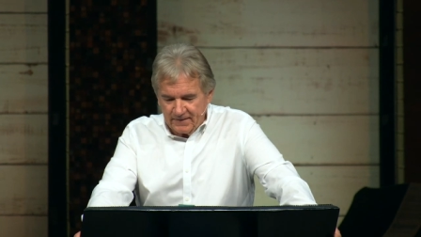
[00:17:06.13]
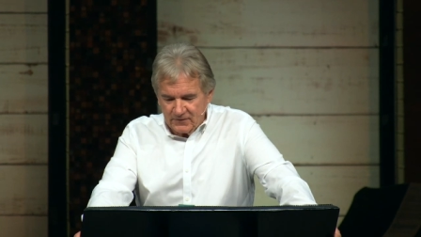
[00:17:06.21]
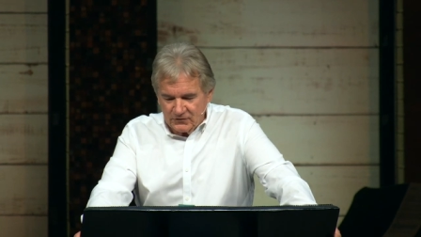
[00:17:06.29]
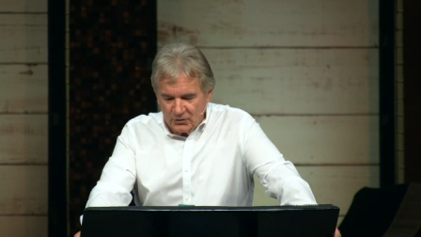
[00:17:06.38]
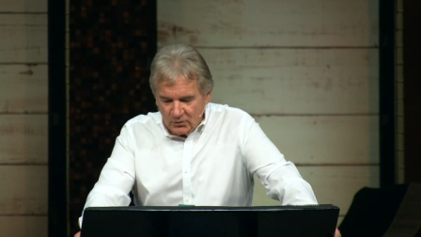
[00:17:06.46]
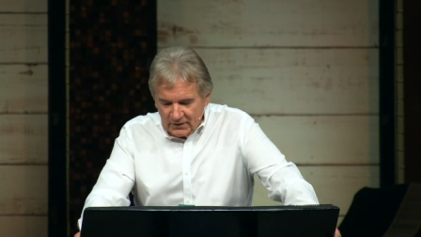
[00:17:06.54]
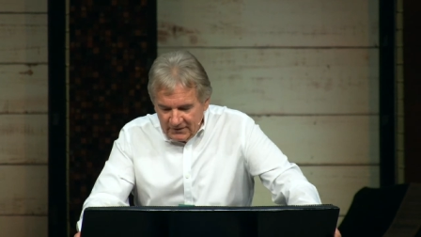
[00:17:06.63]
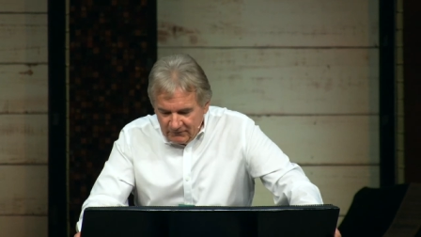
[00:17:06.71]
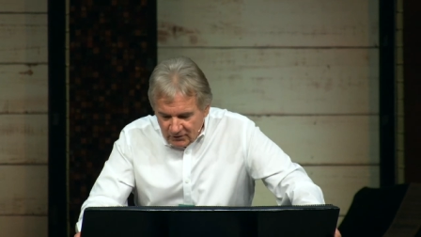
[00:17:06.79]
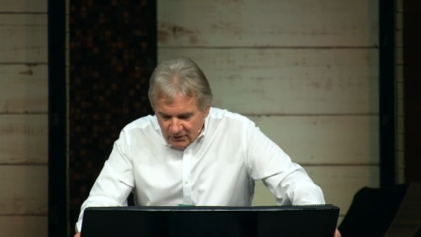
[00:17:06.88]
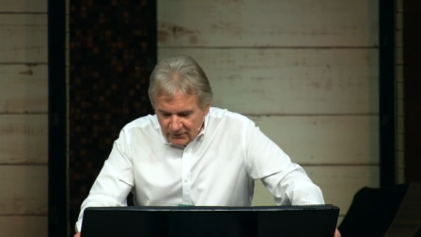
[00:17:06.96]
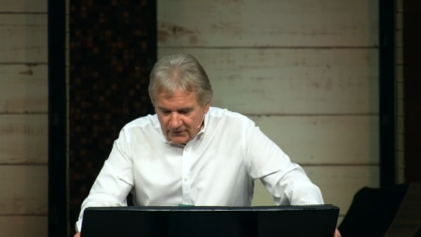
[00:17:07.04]
There's no
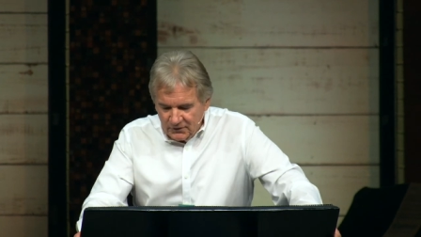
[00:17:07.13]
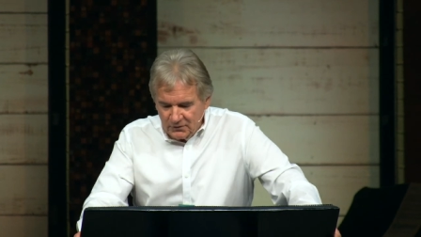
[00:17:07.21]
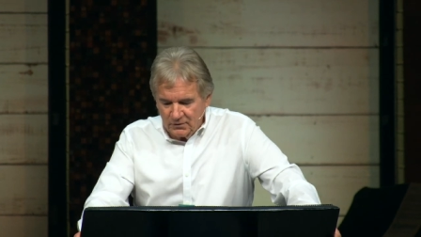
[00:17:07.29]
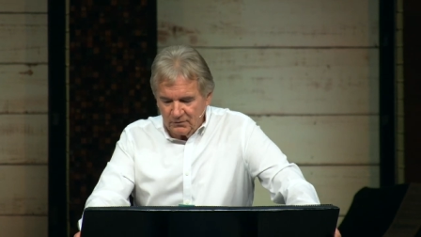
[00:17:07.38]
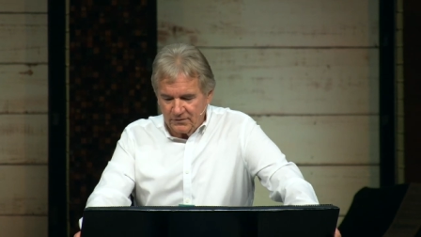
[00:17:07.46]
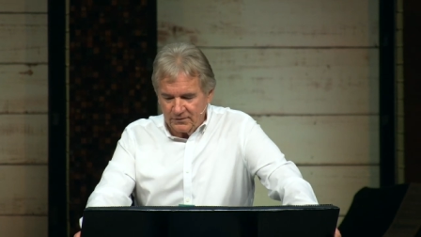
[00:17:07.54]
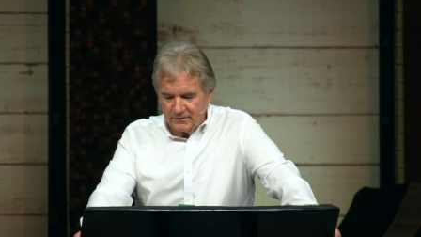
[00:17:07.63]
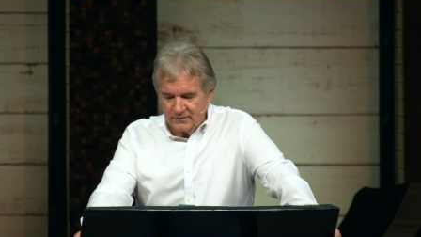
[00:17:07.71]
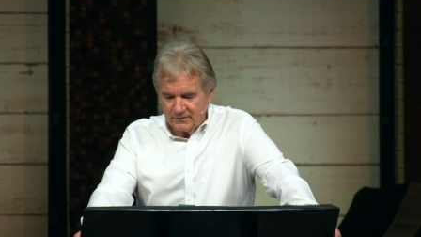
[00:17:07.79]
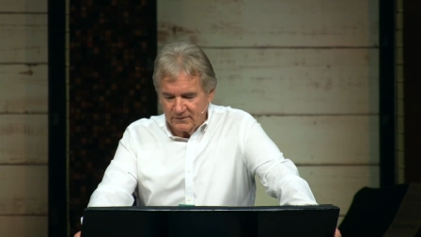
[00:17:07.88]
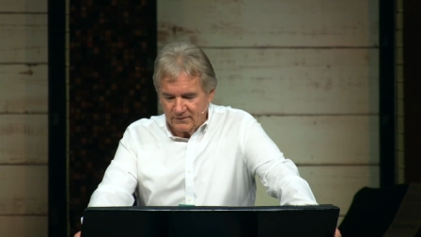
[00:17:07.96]
evil on the earth.